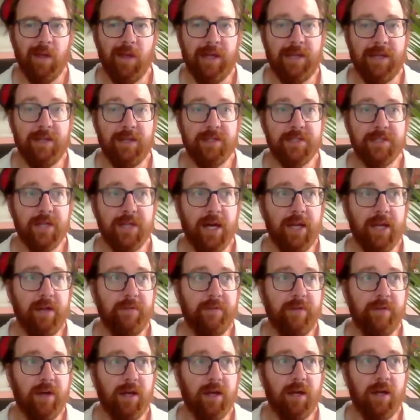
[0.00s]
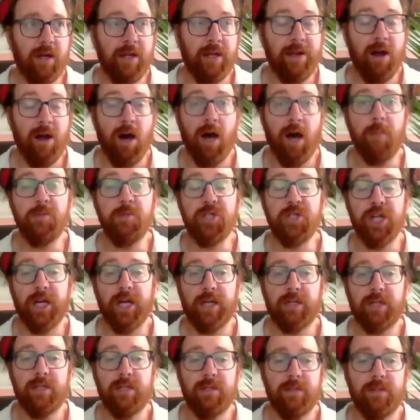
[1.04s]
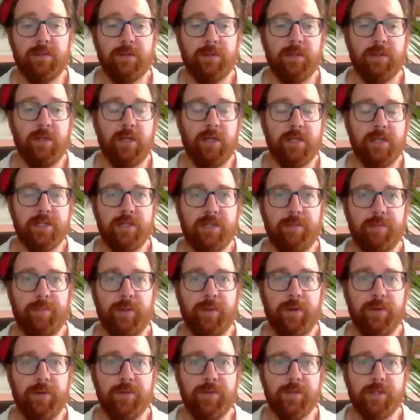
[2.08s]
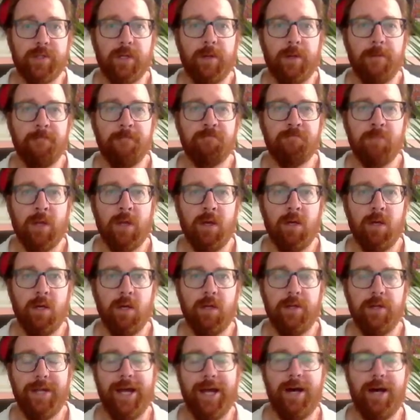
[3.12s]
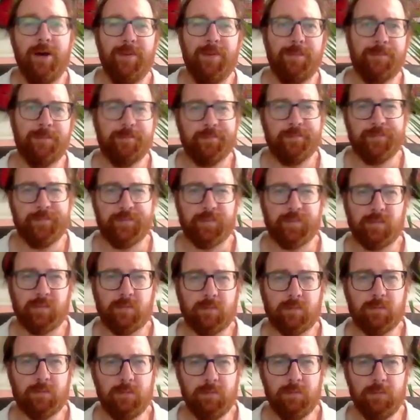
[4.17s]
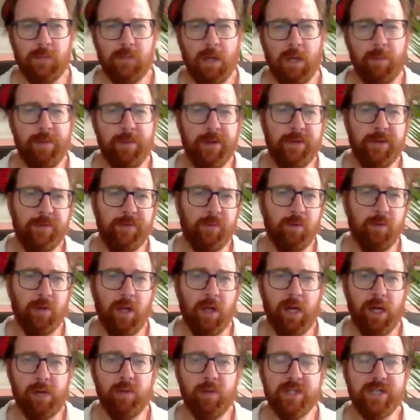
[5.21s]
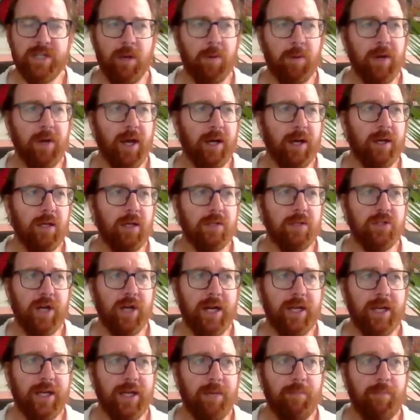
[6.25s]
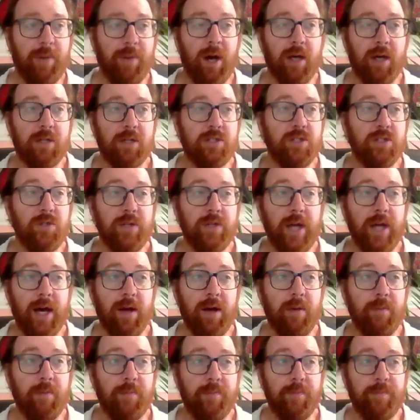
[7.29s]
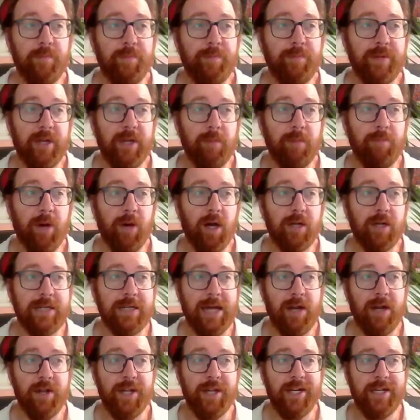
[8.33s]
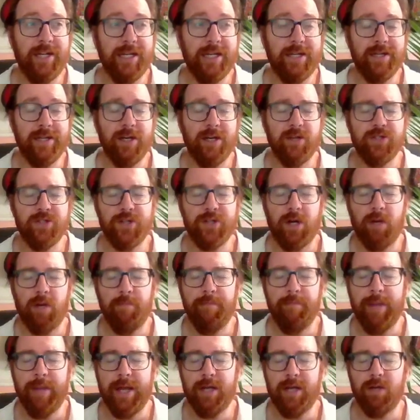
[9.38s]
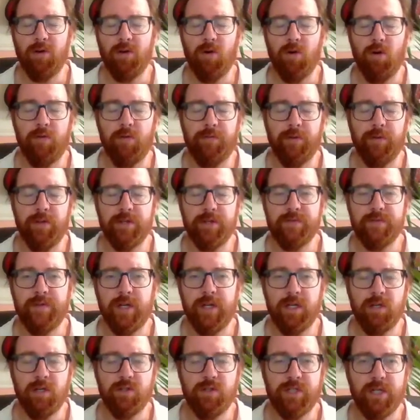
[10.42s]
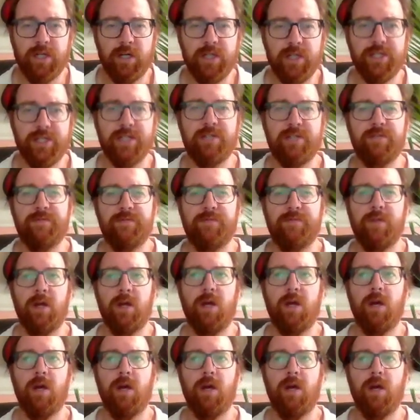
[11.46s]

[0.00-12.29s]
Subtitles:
inside of an object, I suppose. Now, like we said, we're not going to try to get bogged down in the details. Our main goal for this video series is